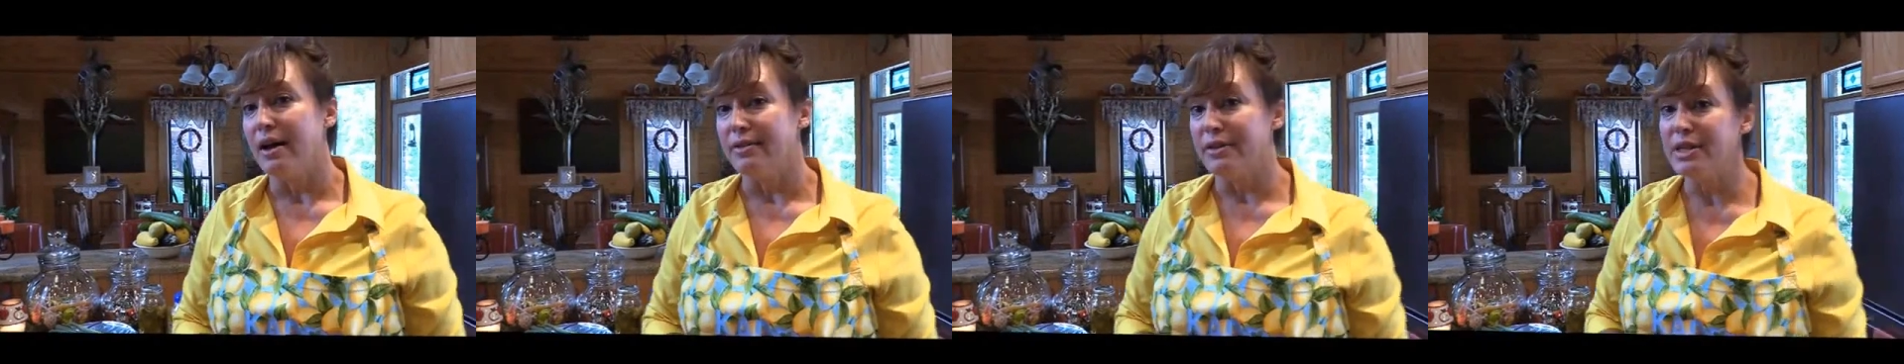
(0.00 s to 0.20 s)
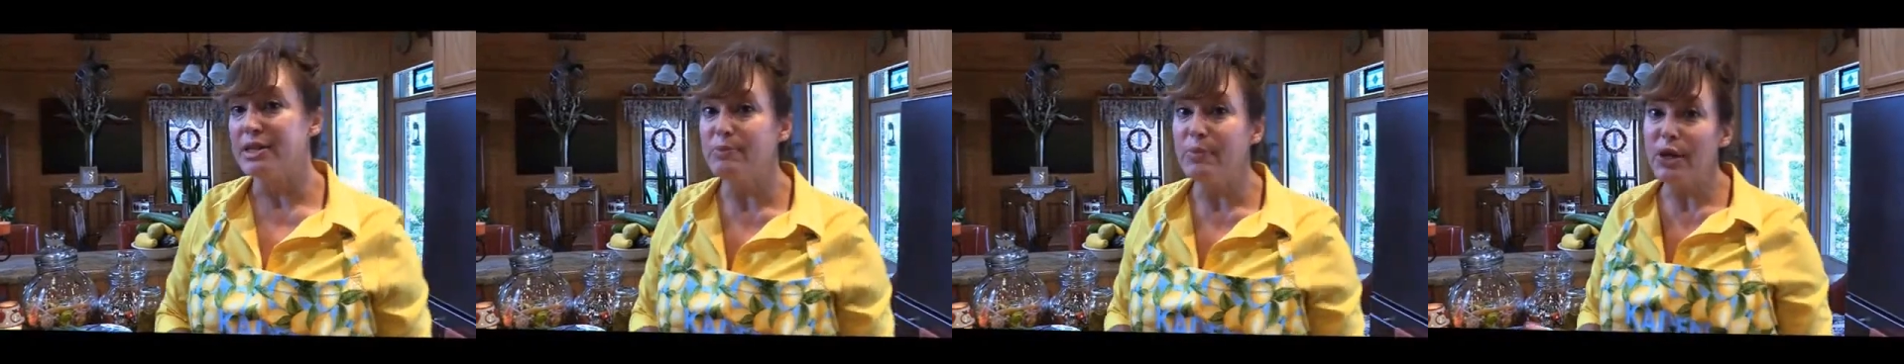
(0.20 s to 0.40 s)

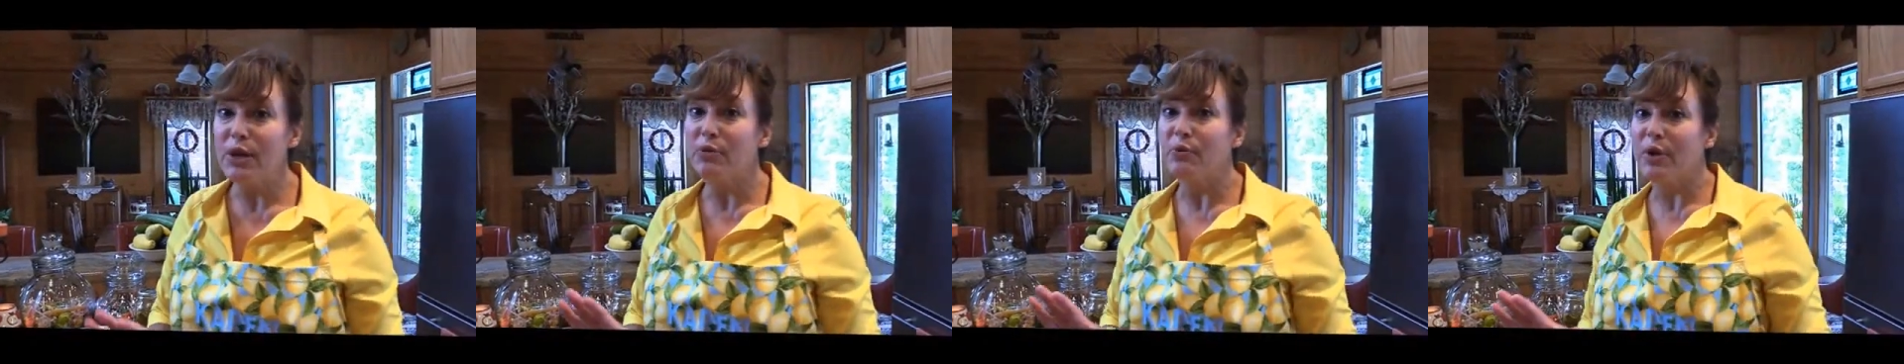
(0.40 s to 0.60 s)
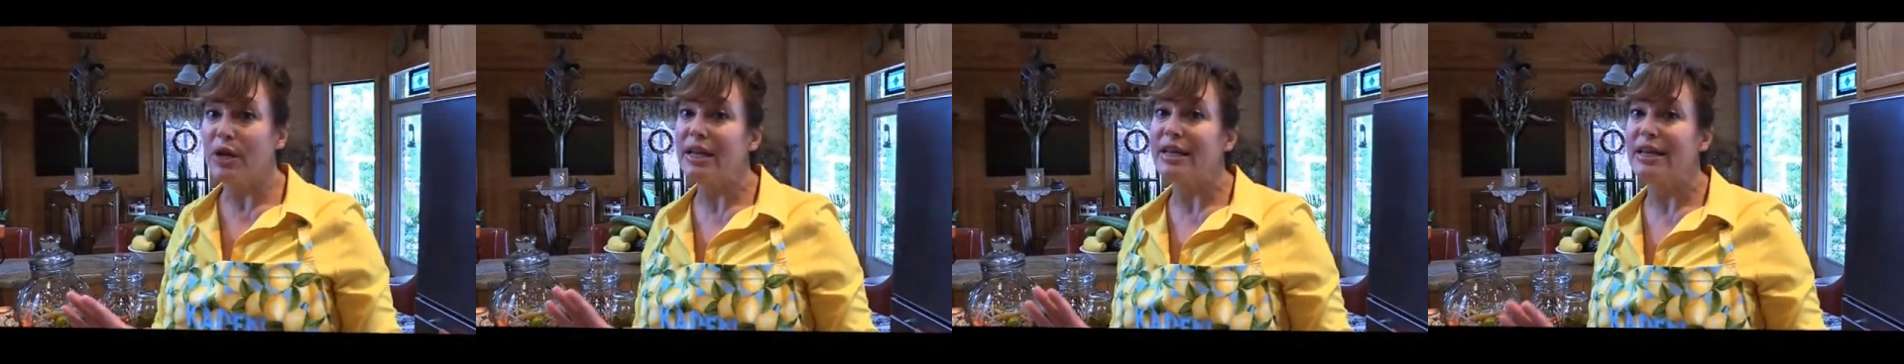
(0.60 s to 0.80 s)
This
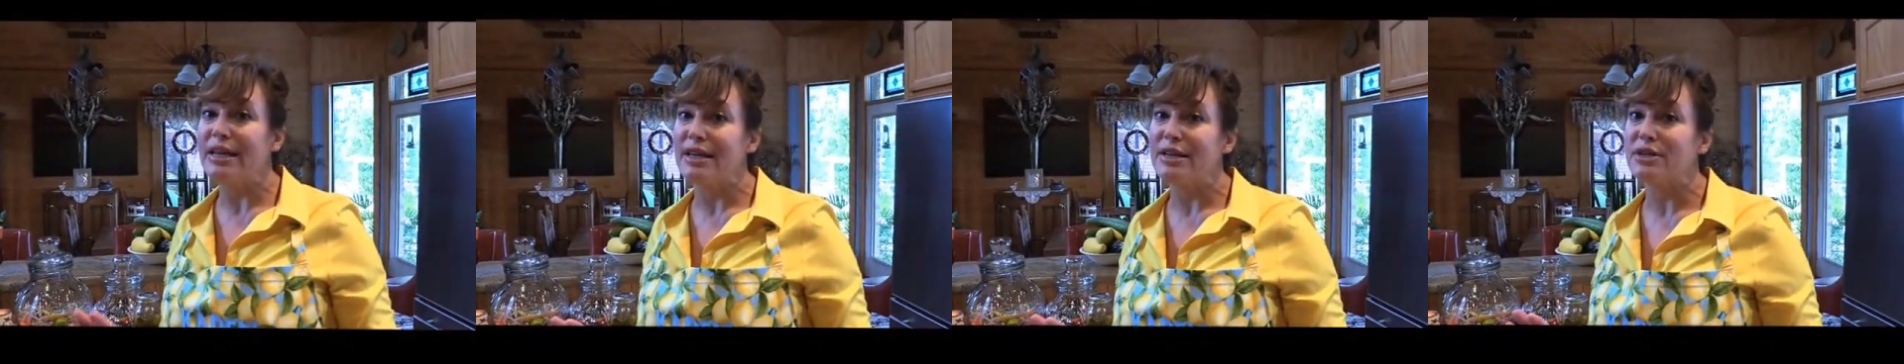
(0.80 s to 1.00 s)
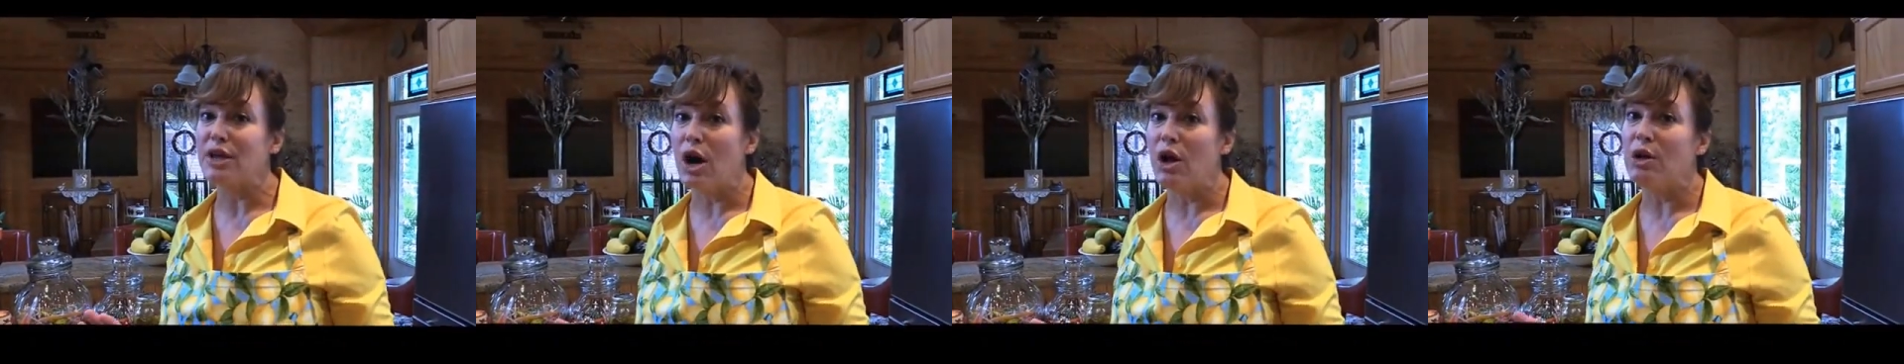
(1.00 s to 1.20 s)
meal really
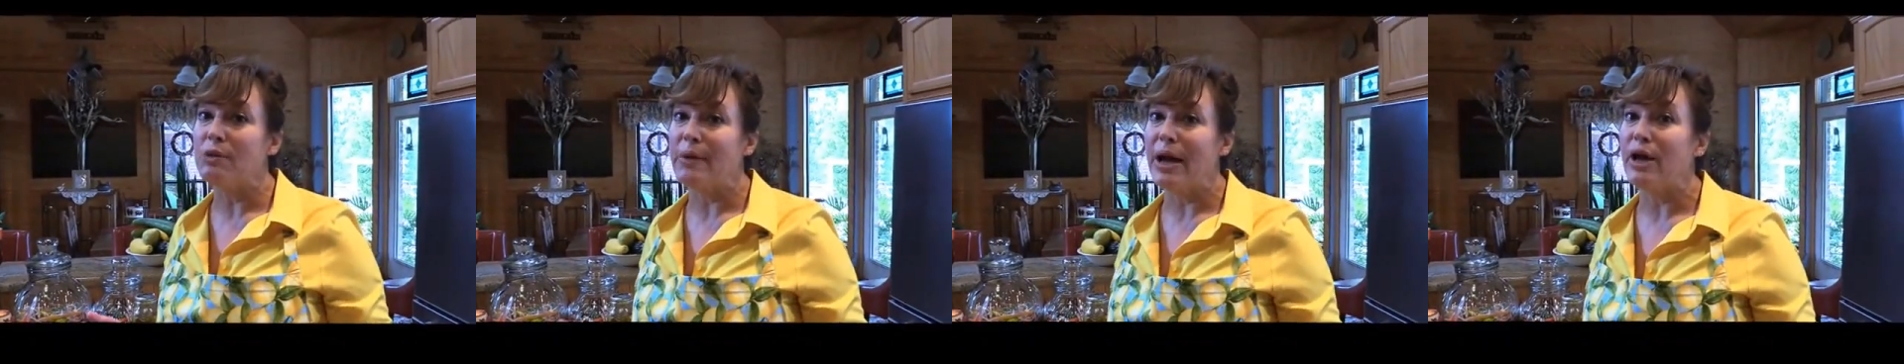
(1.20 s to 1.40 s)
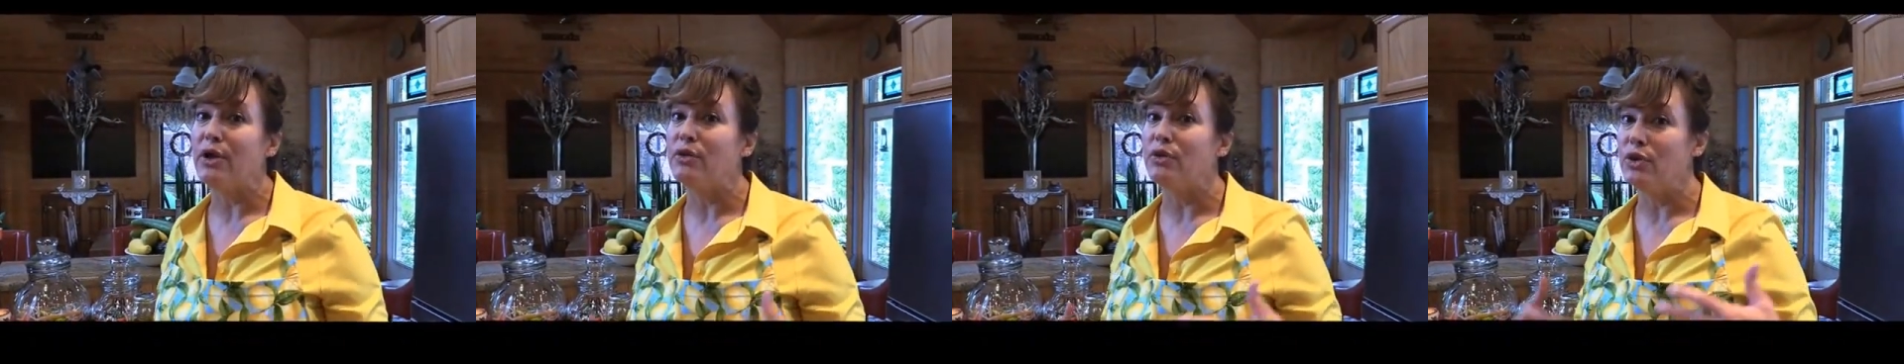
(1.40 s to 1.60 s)
is all
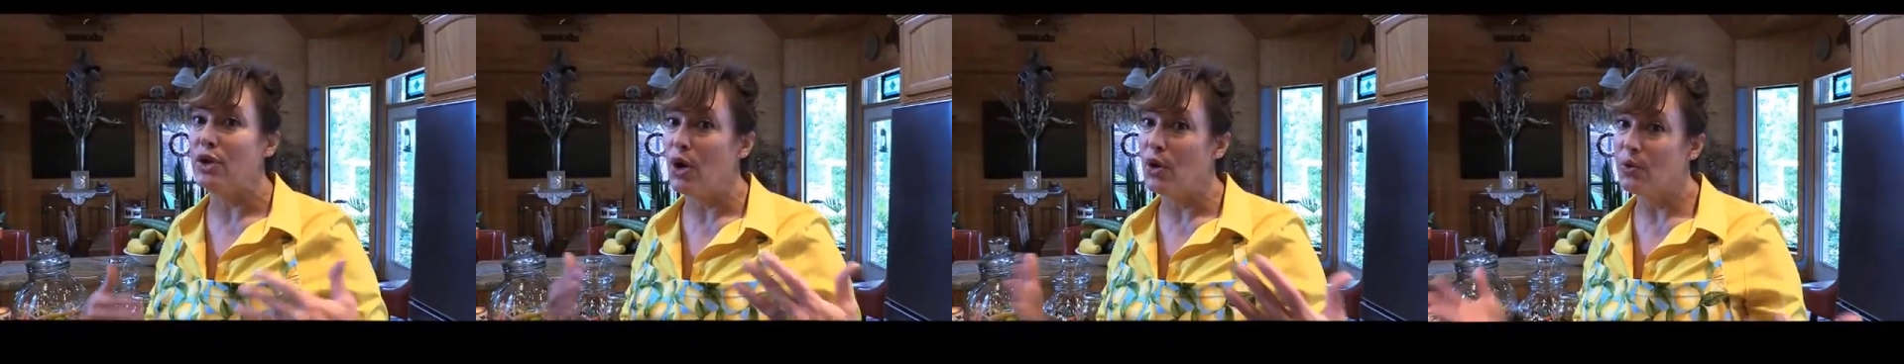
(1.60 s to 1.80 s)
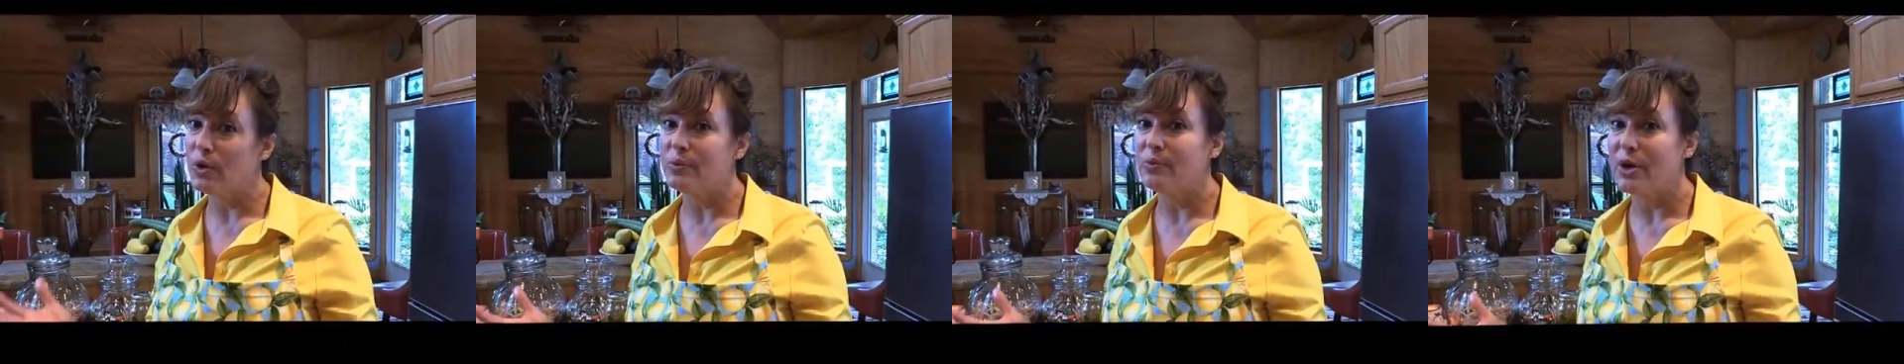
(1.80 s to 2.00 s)
about
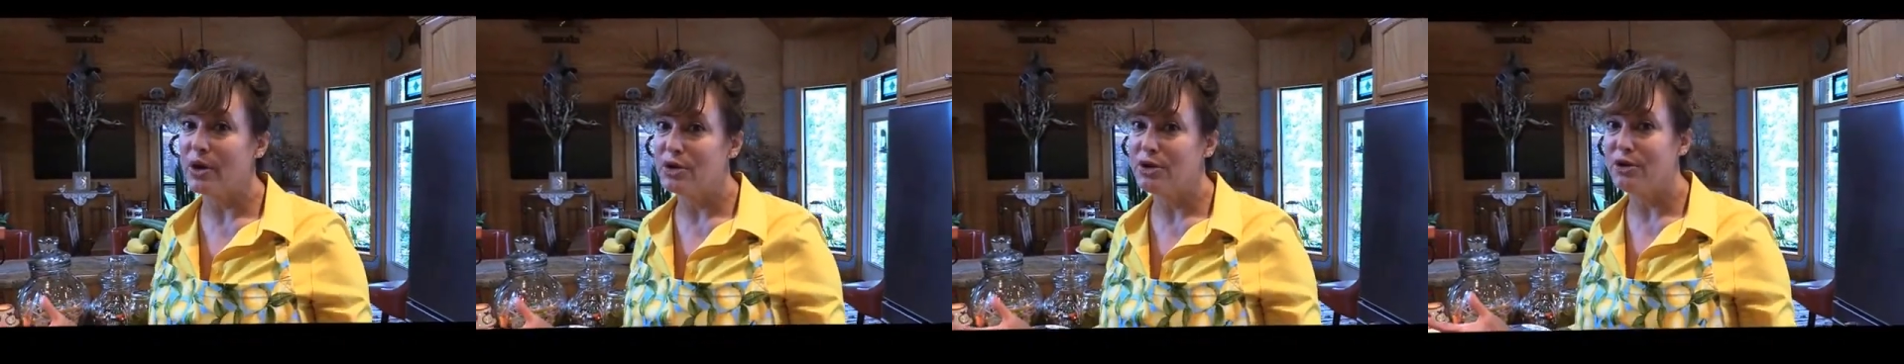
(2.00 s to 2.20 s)
knowing where